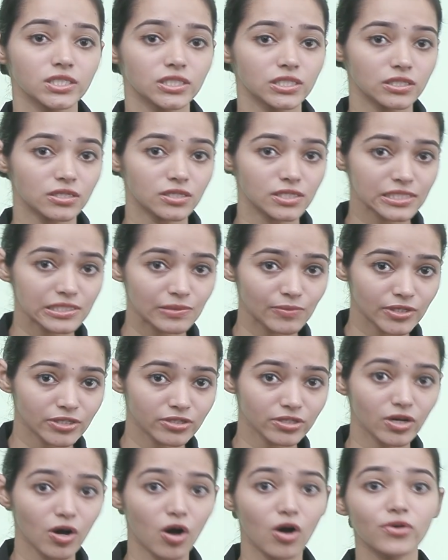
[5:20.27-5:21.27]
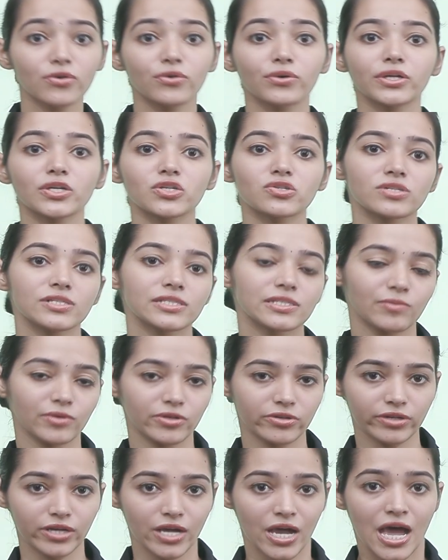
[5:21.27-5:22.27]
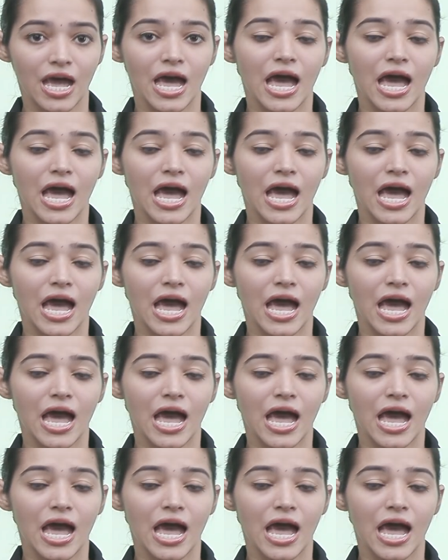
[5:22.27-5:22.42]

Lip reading: Turn symmetry or rotational symmetry.